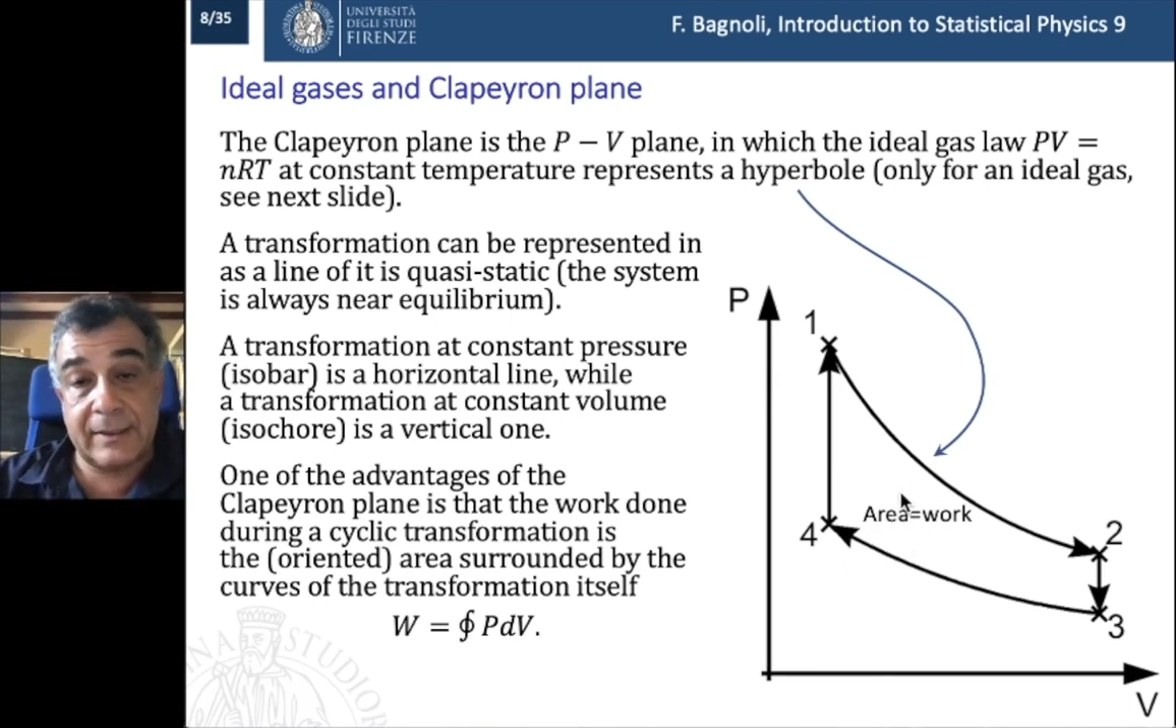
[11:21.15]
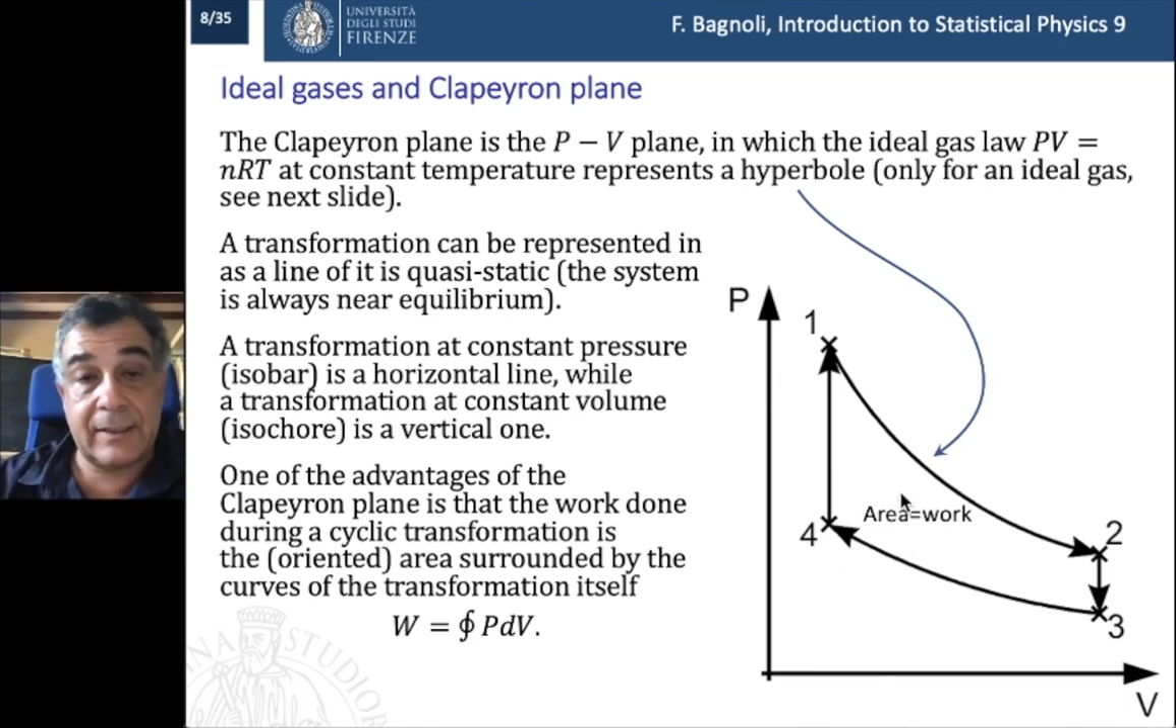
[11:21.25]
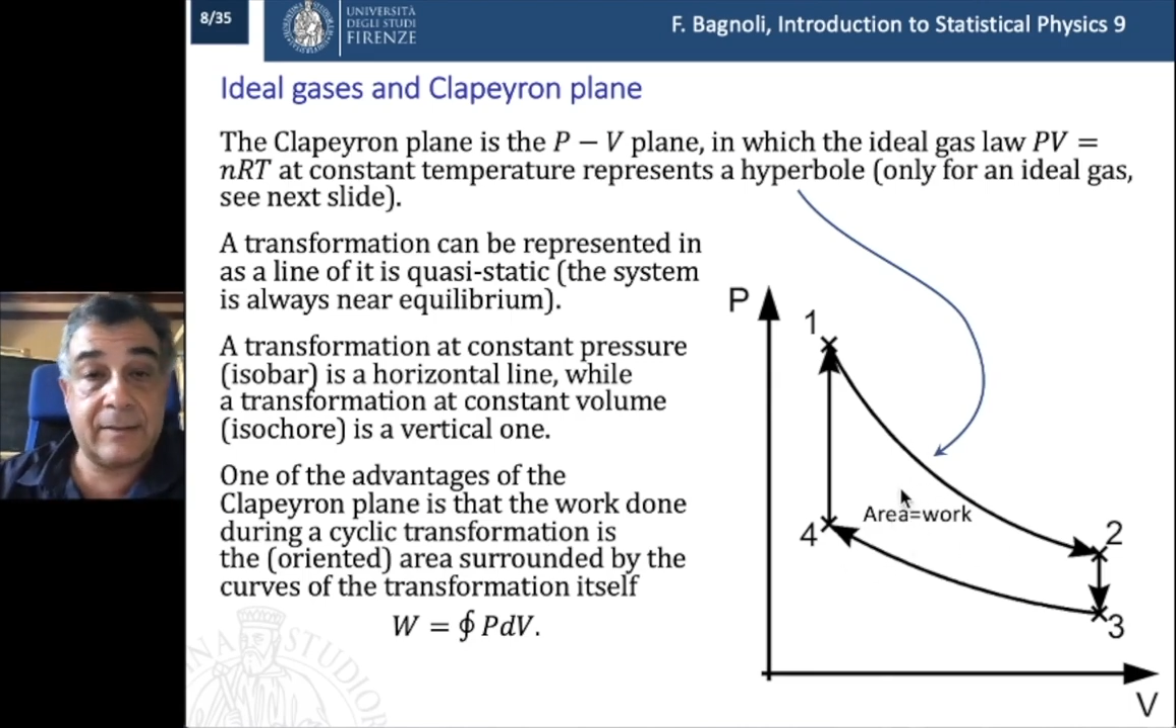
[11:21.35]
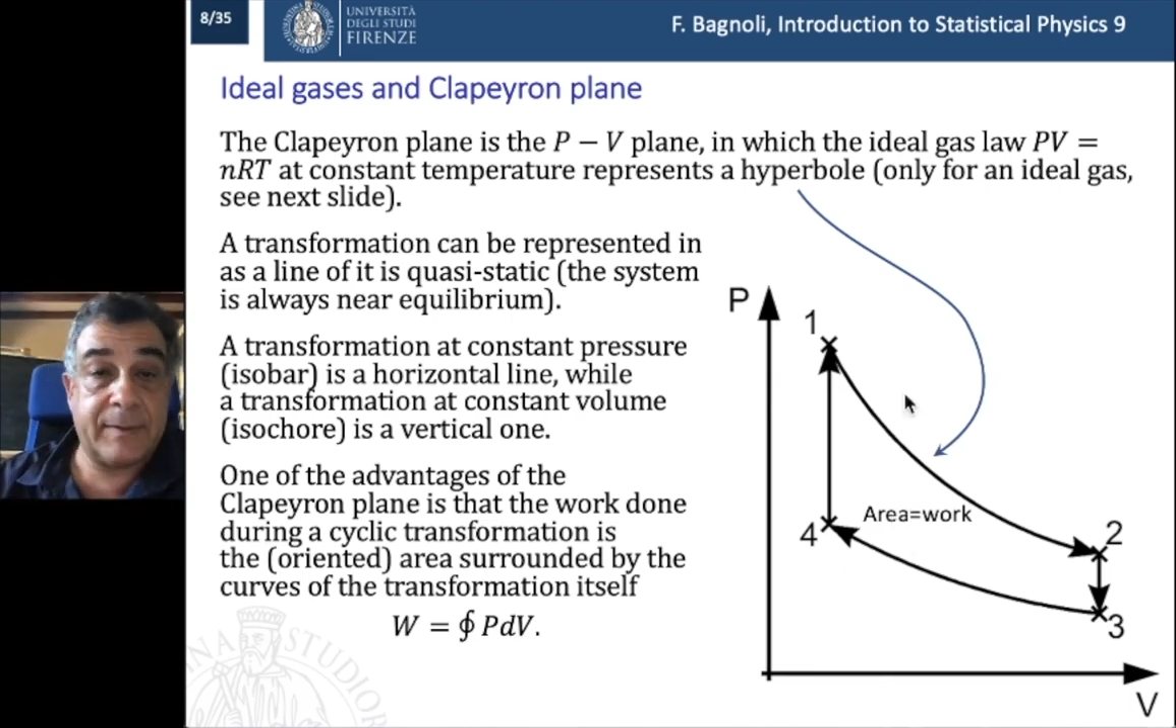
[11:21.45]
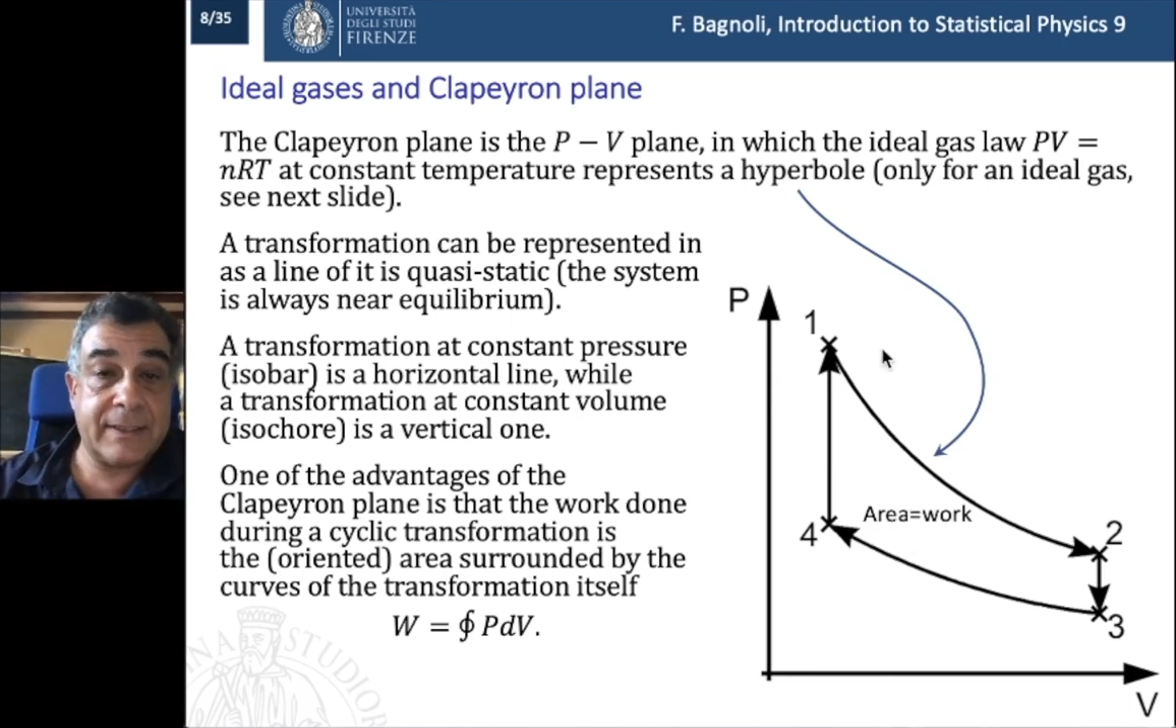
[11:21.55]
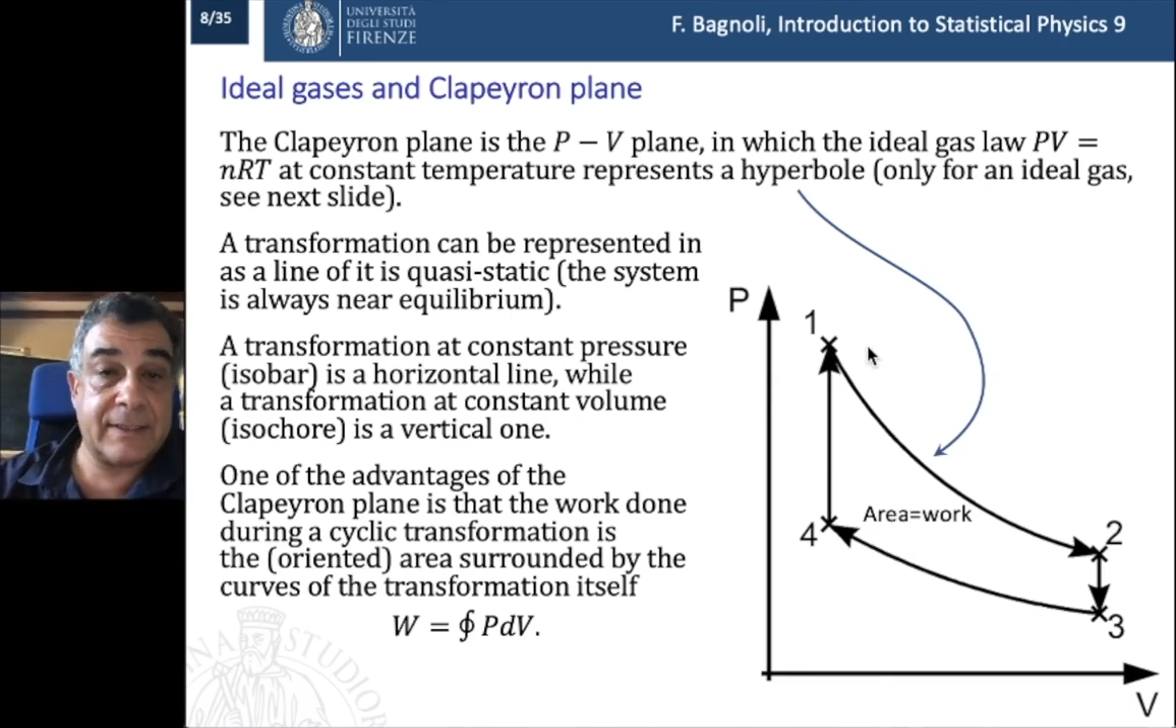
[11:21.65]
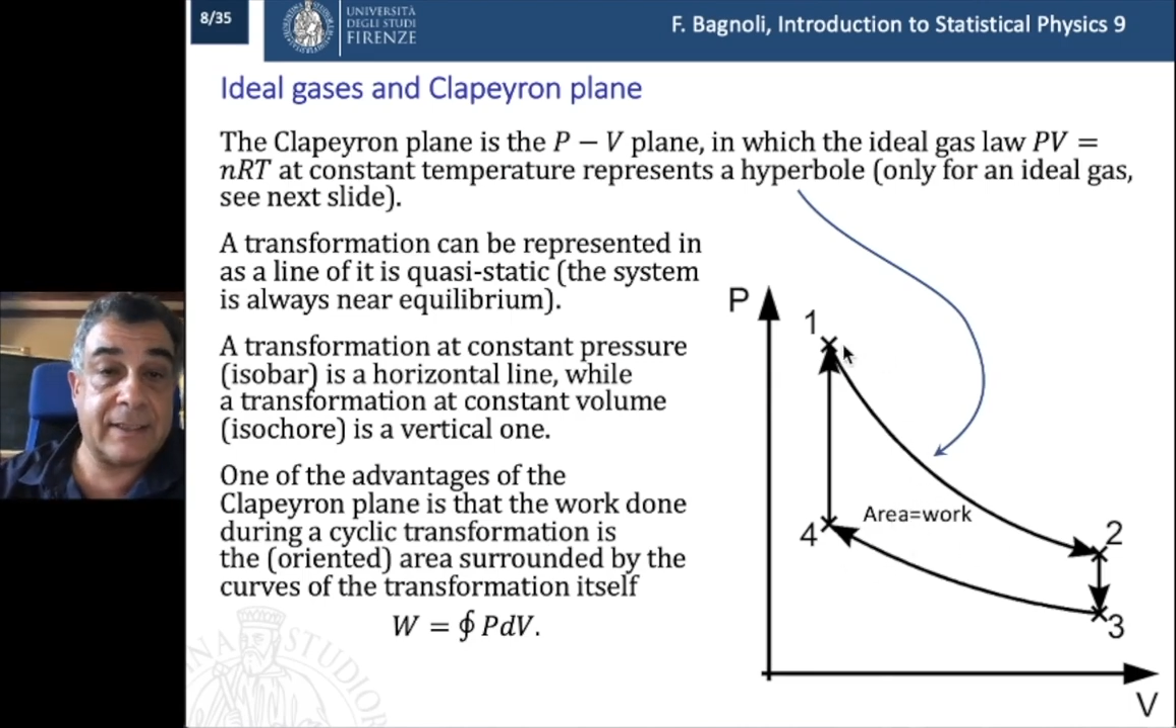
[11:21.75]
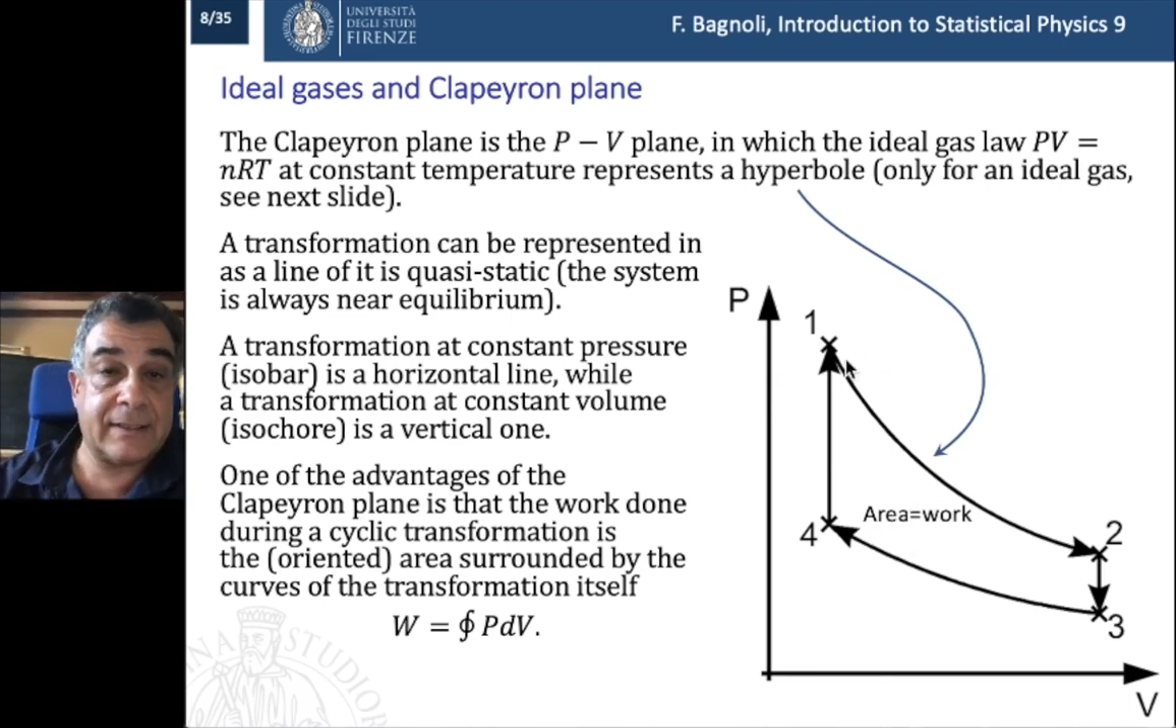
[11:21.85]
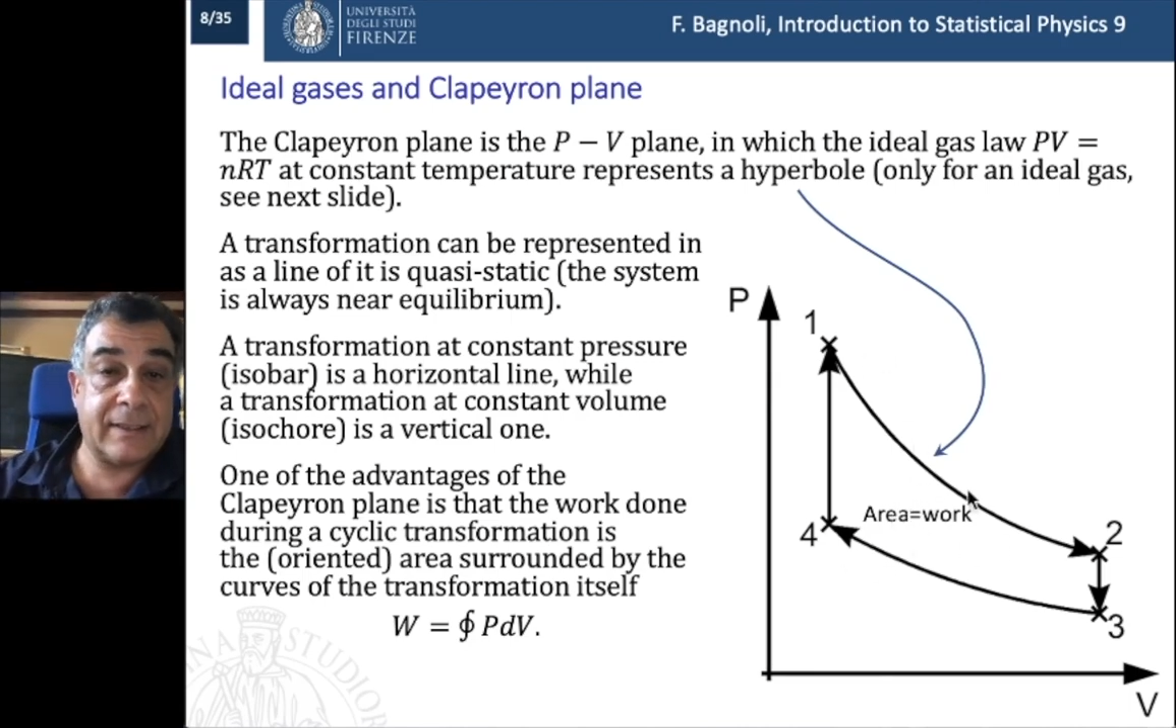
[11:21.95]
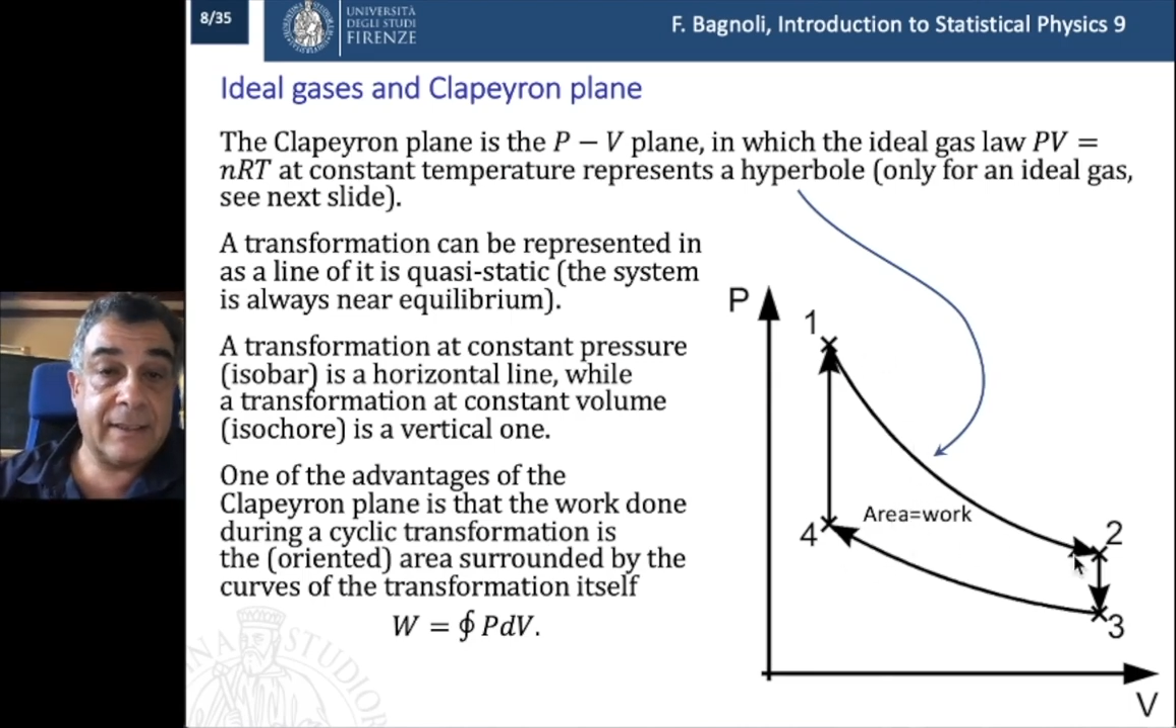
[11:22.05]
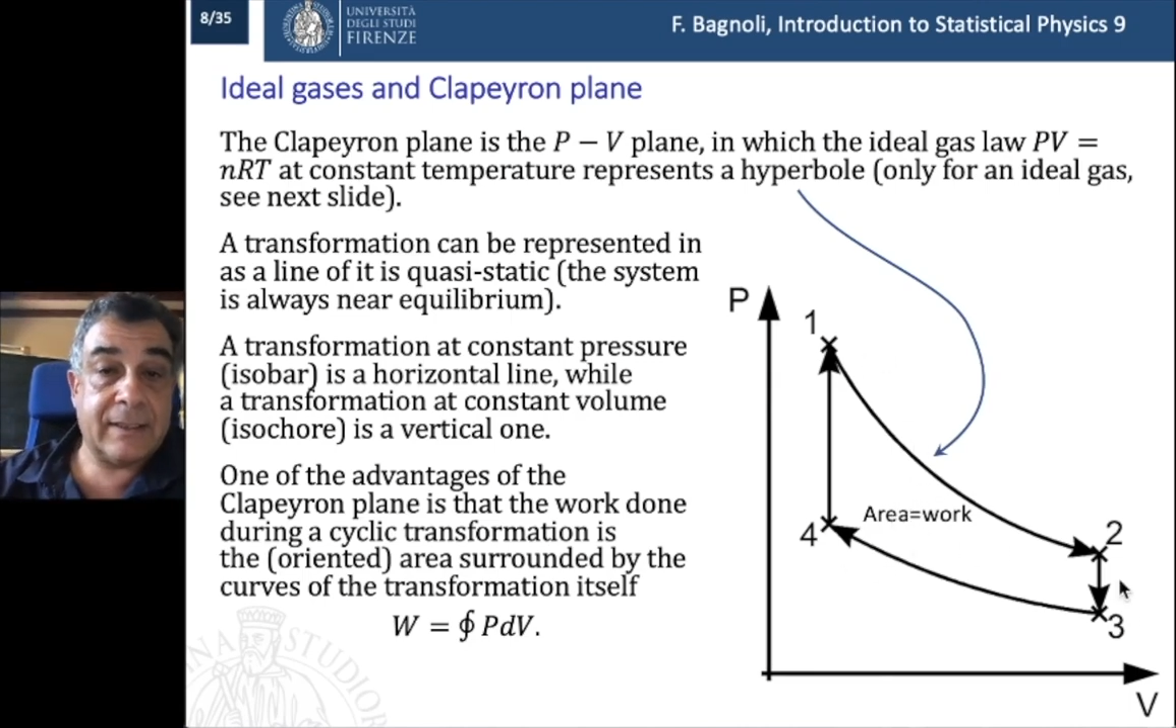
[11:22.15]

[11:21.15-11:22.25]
that means that it